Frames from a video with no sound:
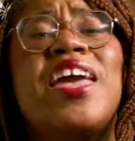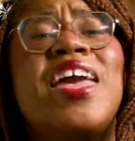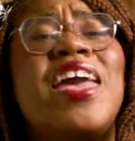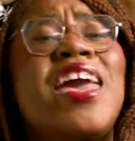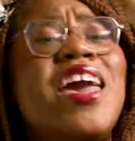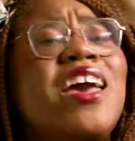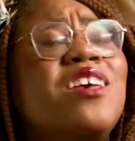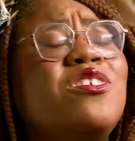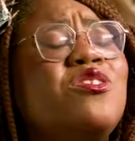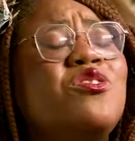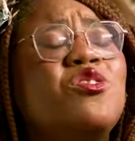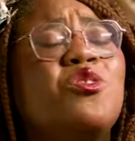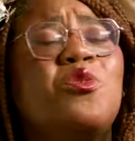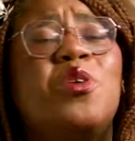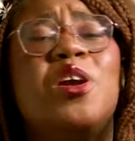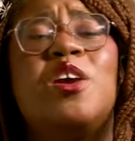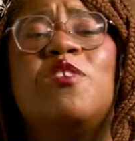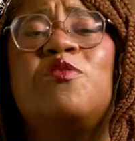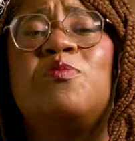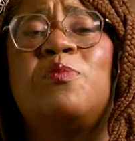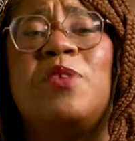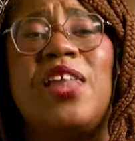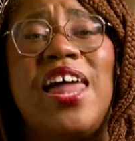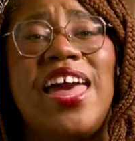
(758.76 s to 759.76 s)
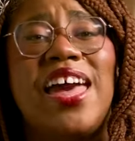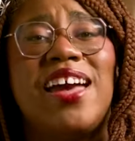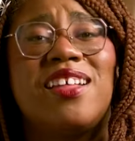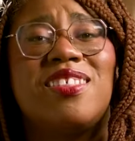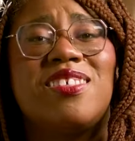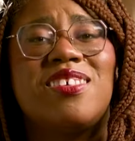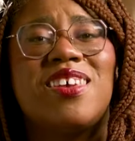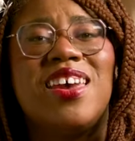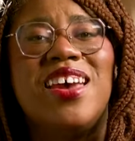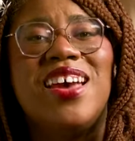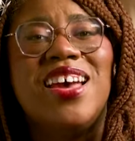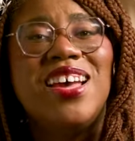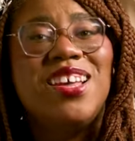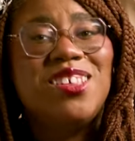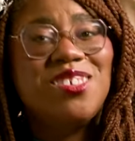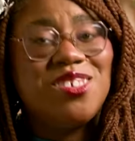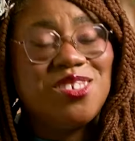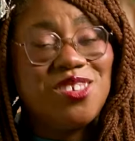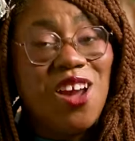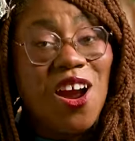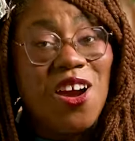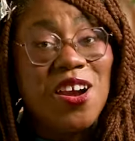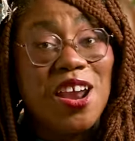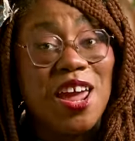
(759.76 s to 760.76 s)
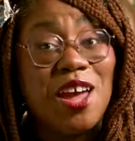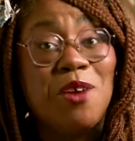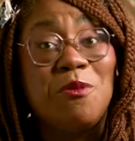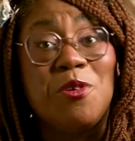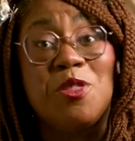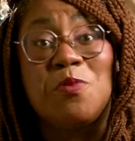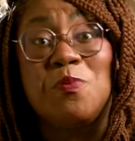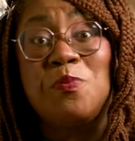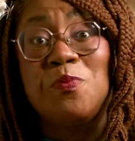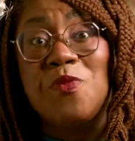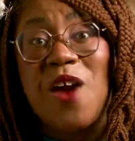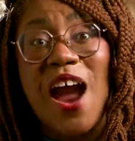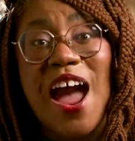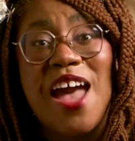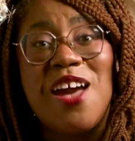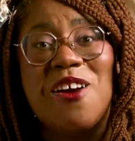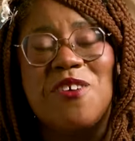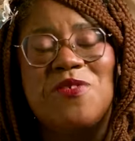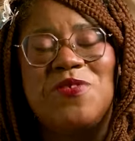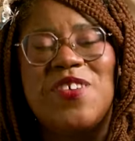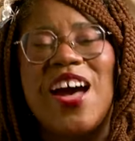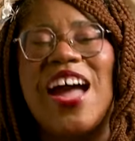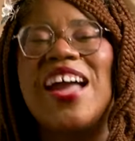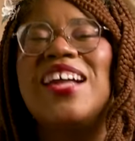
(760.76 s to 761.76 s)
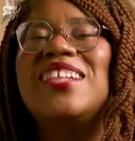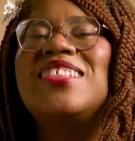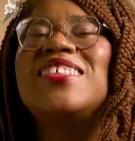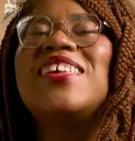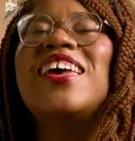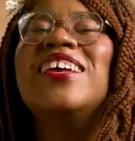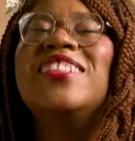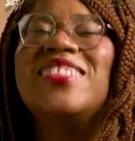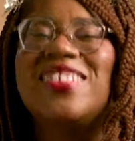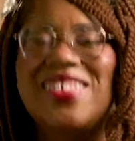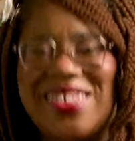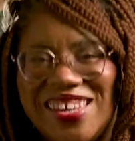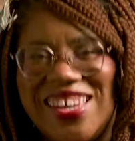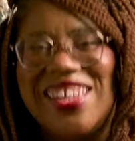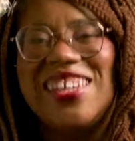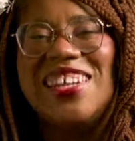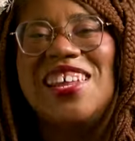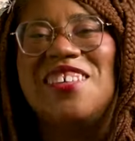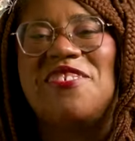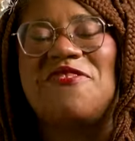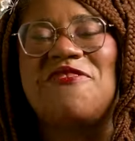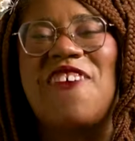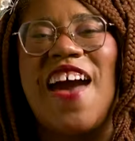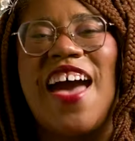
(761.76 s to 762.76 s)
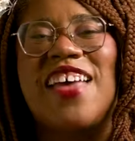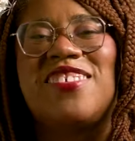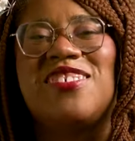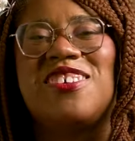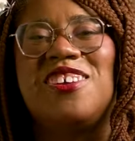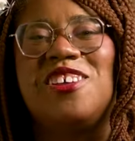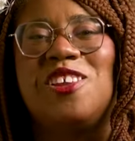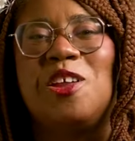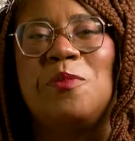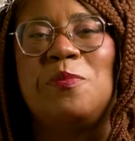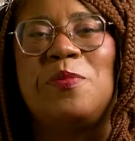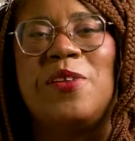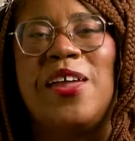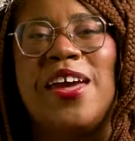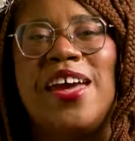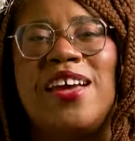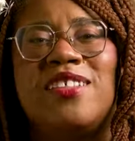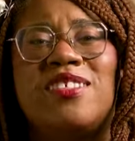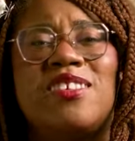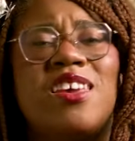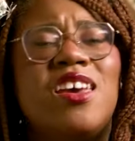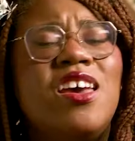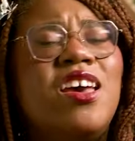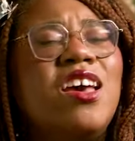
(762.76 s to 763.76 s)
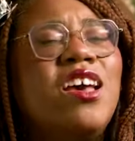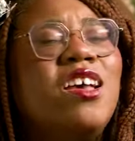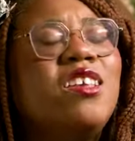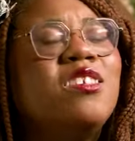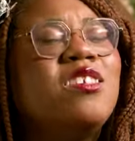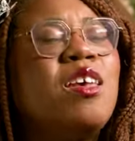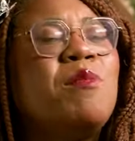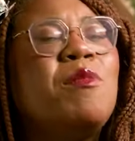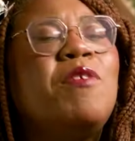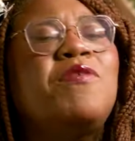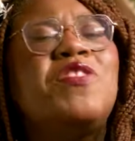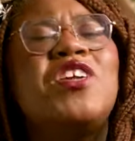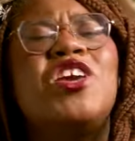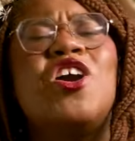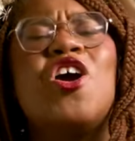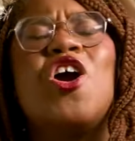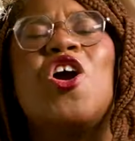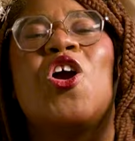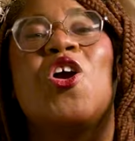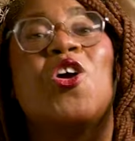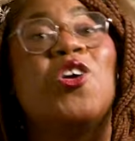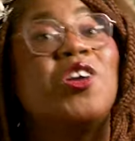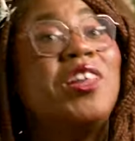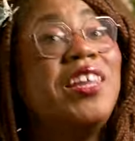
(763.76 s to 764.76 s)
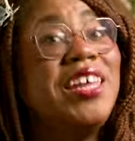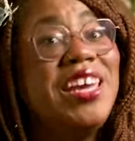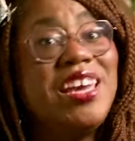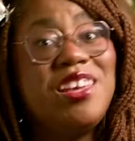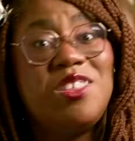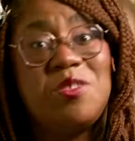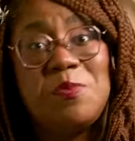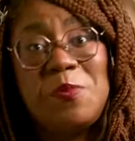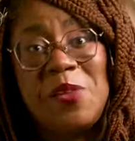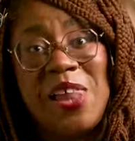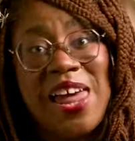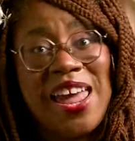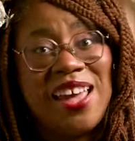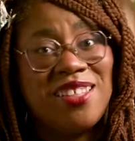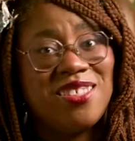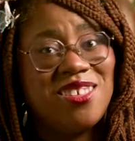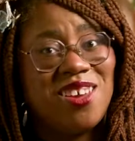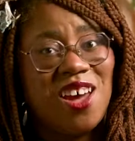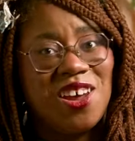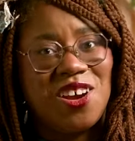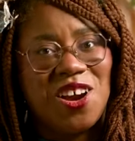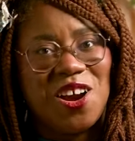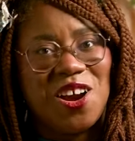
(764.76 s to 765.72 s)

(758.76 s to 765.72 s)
history of plants, starting with bryophytes and seedless vascular plants, some of the earliest plants on